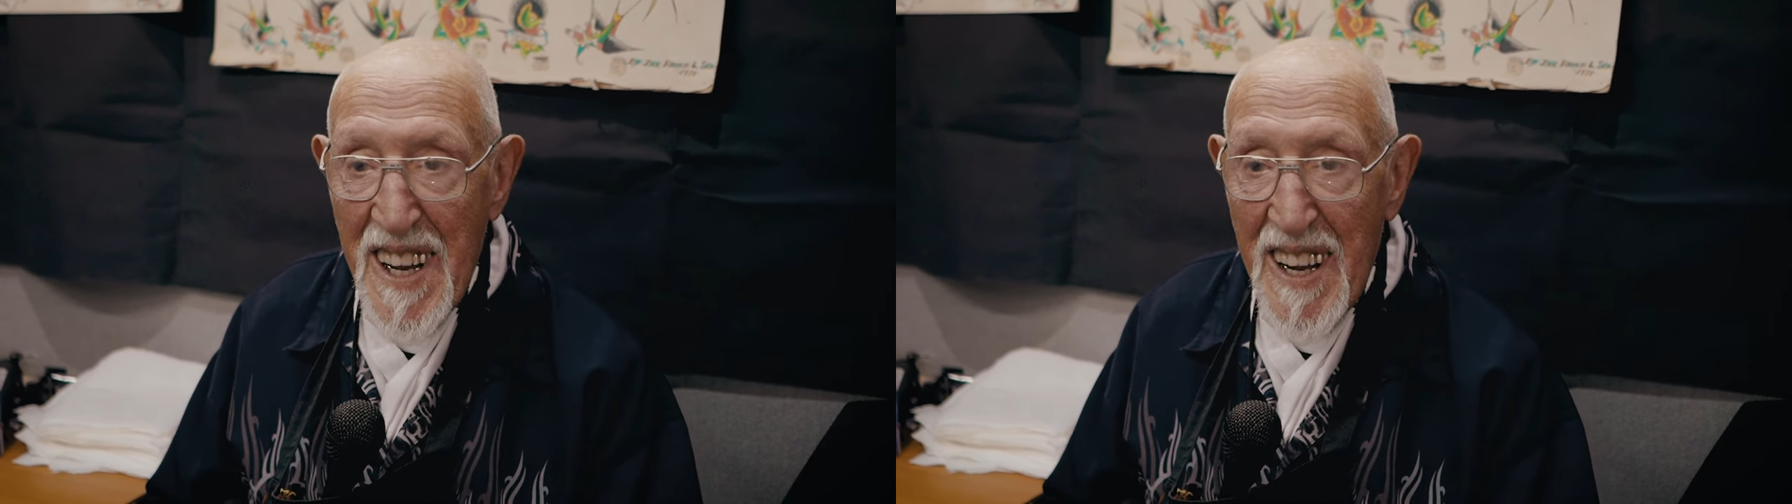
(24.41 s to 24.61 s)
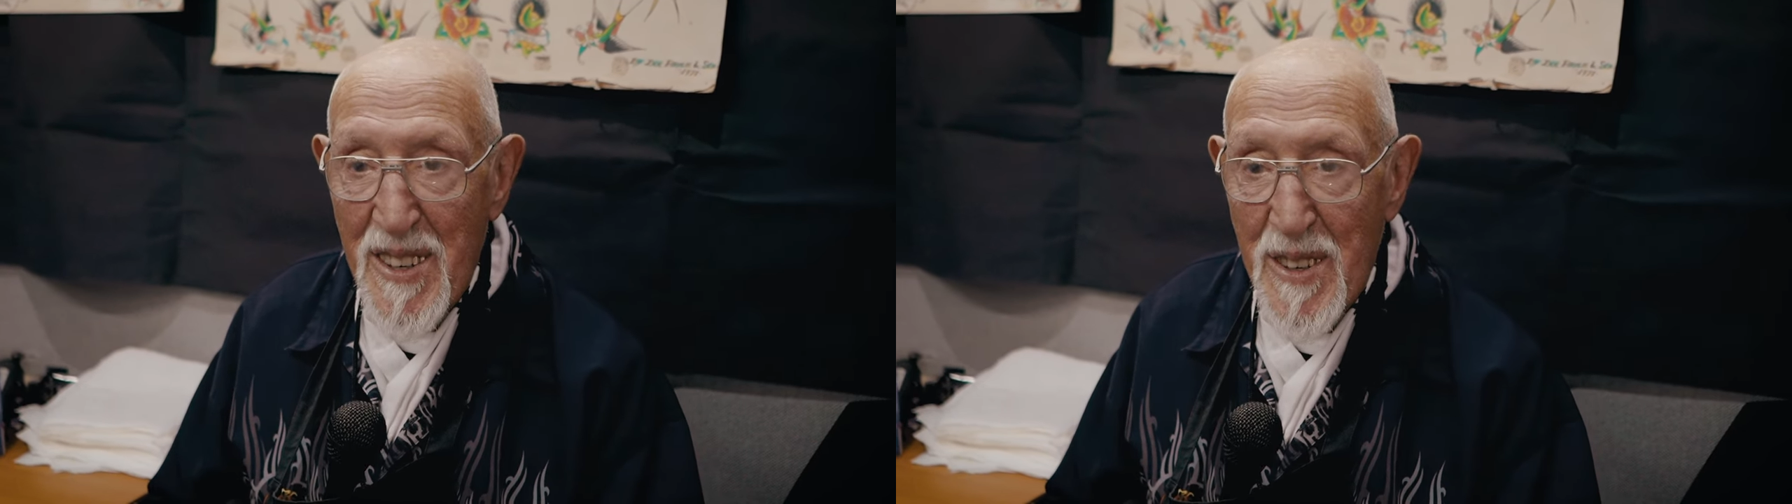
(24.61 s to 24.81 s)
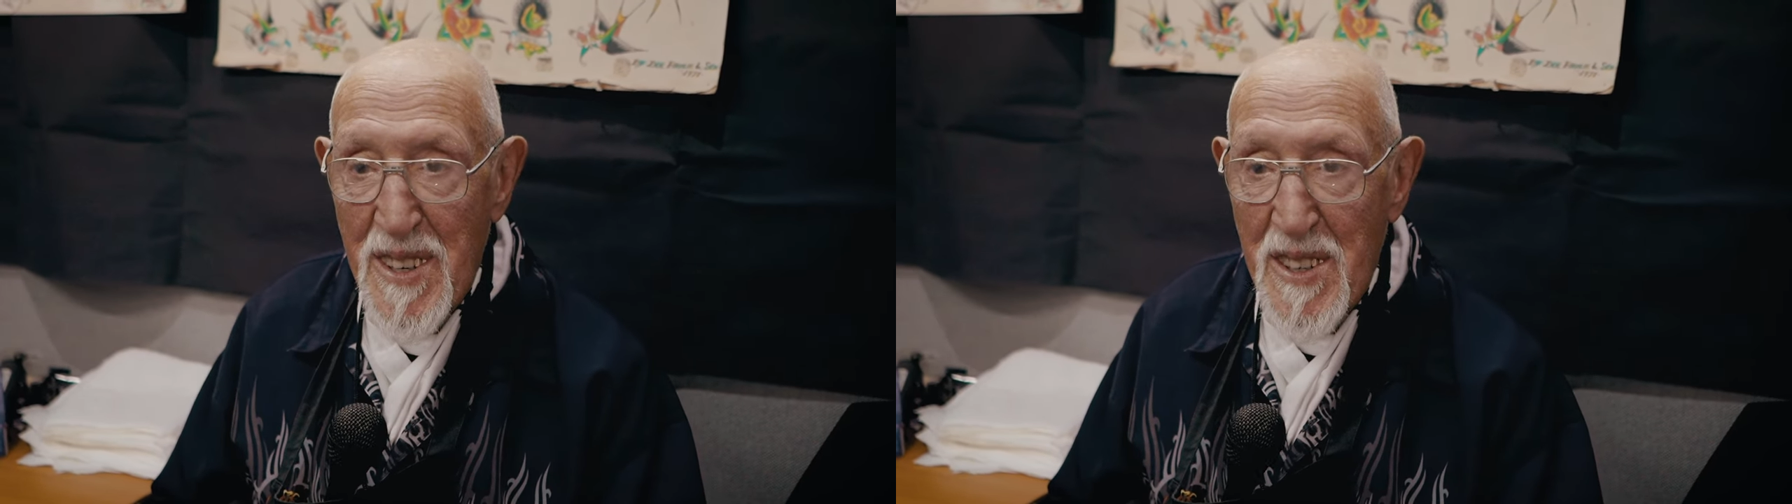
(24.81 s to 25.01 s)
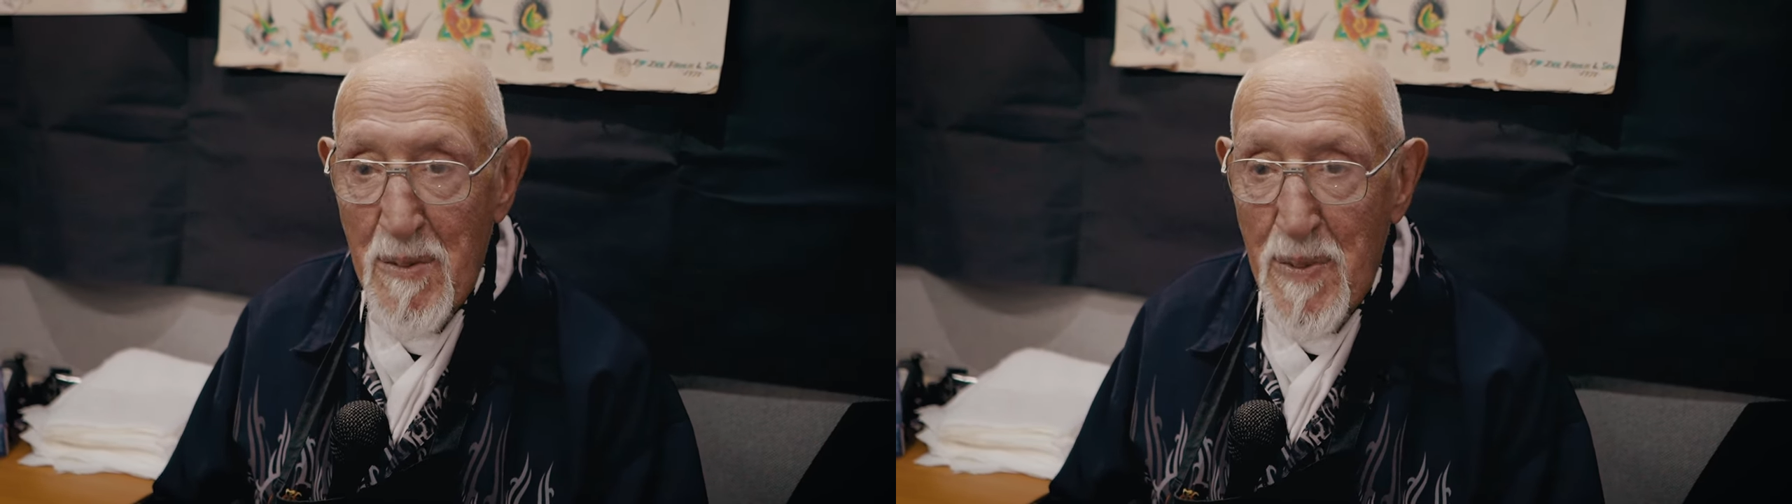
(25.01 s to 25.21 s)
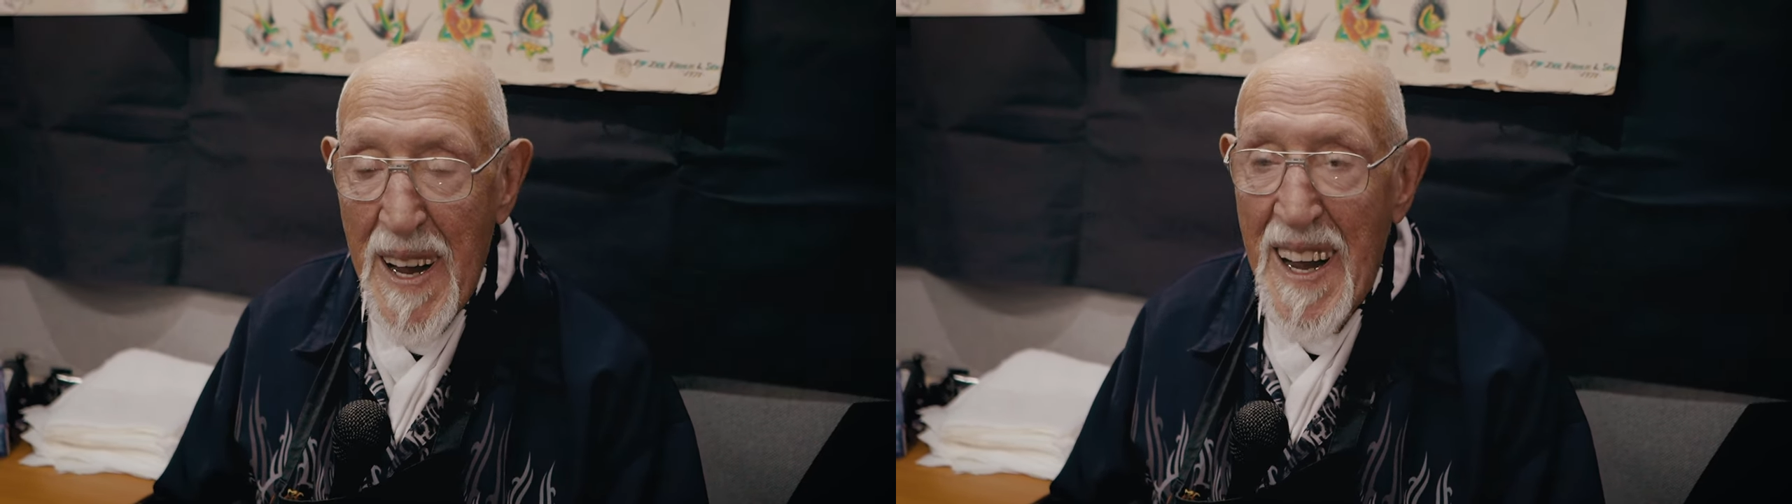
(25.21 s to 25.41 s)
tattooed in
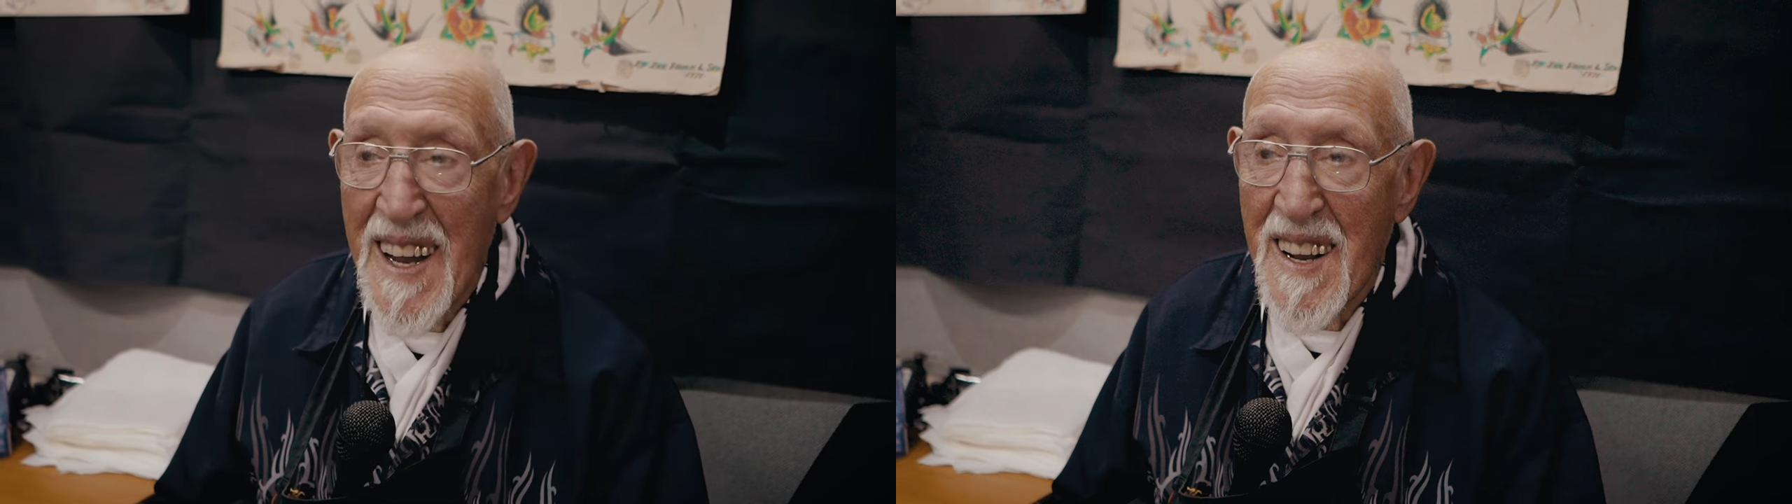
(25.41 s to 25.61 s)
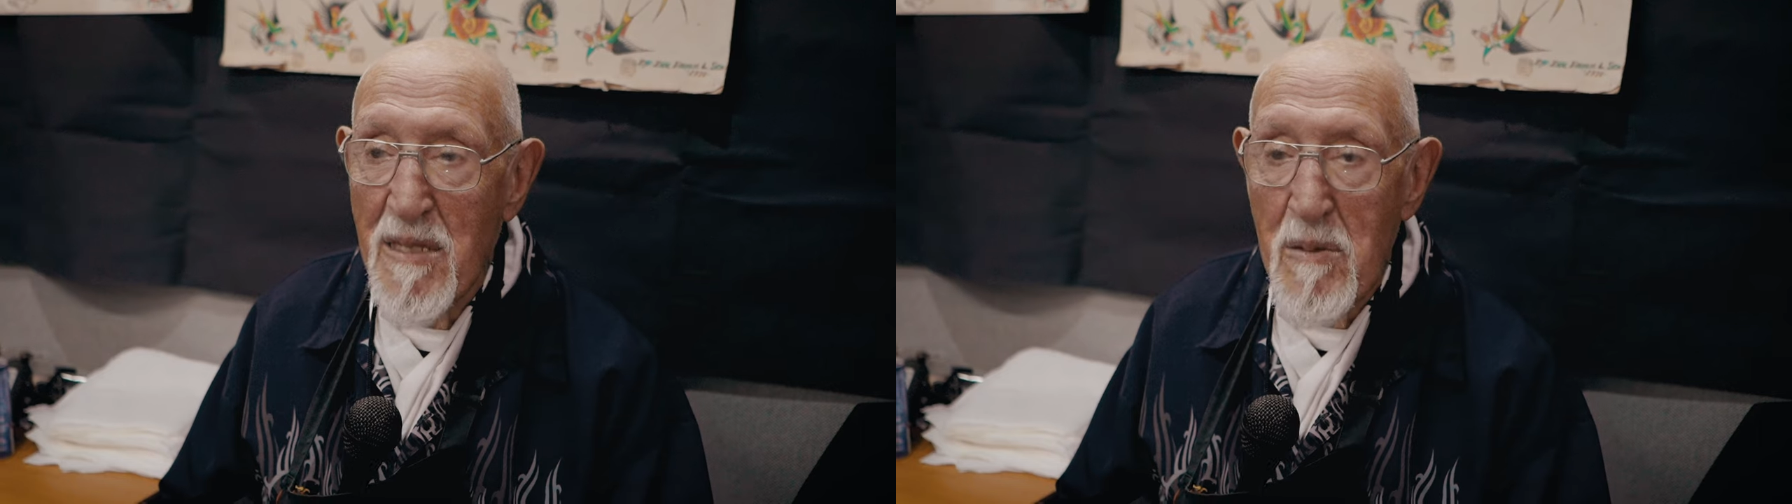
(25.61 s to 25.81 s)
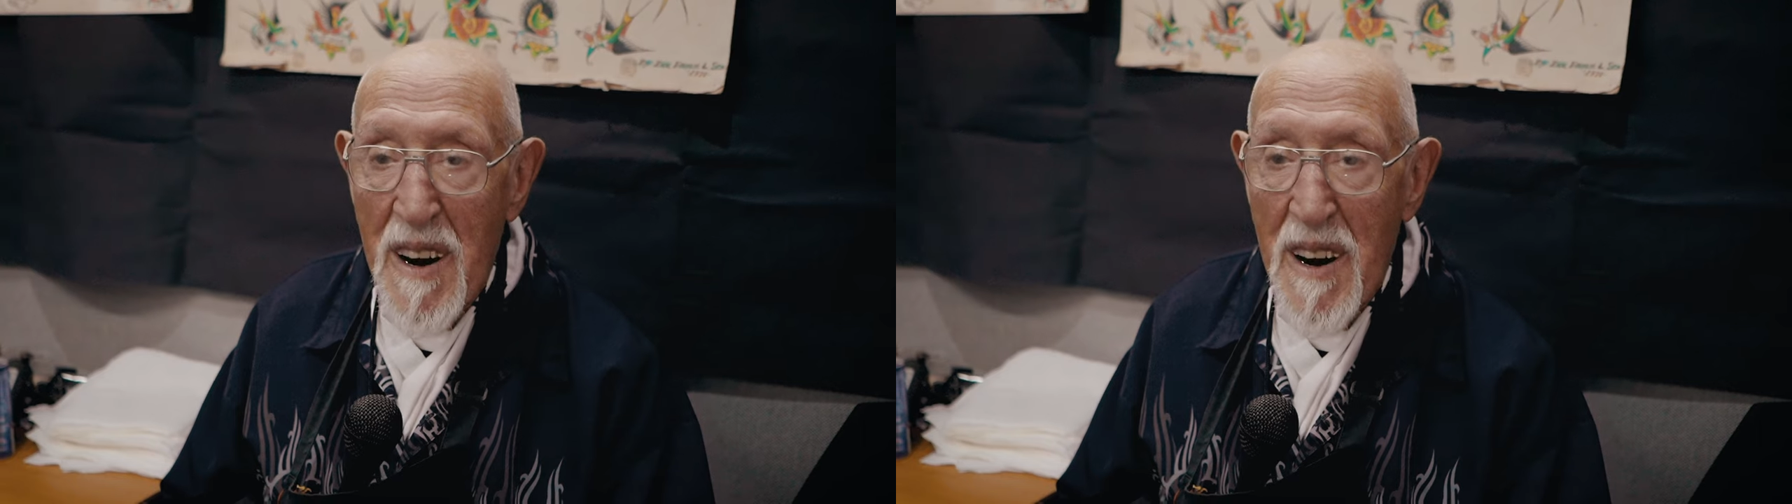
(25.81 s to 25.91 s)
Japan,